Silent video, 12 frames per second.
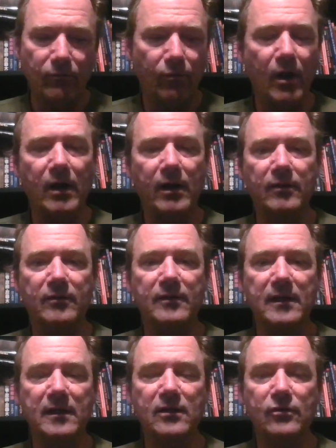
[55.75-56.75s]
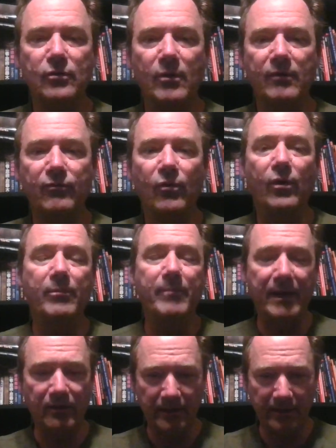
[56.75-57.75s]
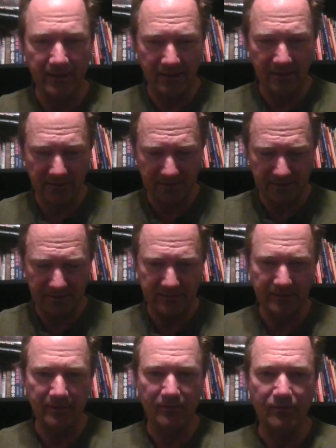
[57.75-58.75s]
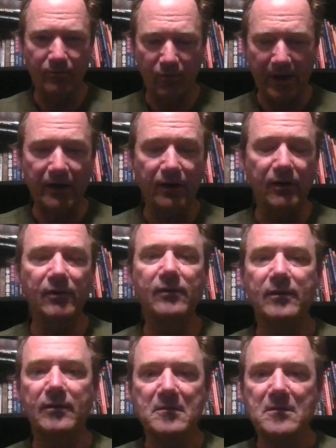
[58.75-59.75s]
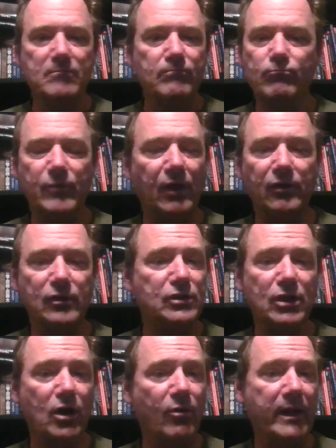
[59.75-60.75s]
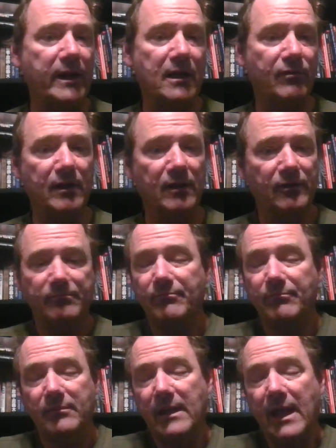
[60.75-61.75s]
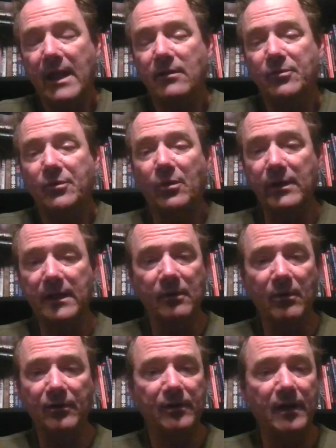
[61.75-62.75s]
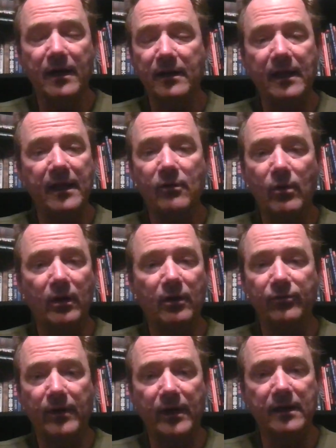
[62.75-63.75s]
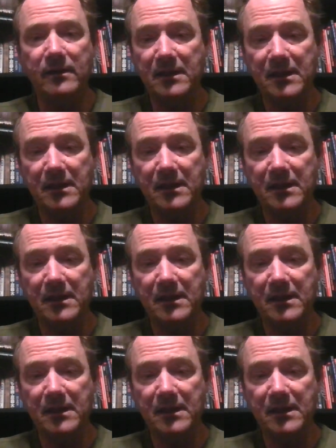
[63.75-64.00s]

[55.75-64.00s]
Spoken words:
Ron's DD-214, basically his, records, doesn't show any of this. End of story. He was not a qualified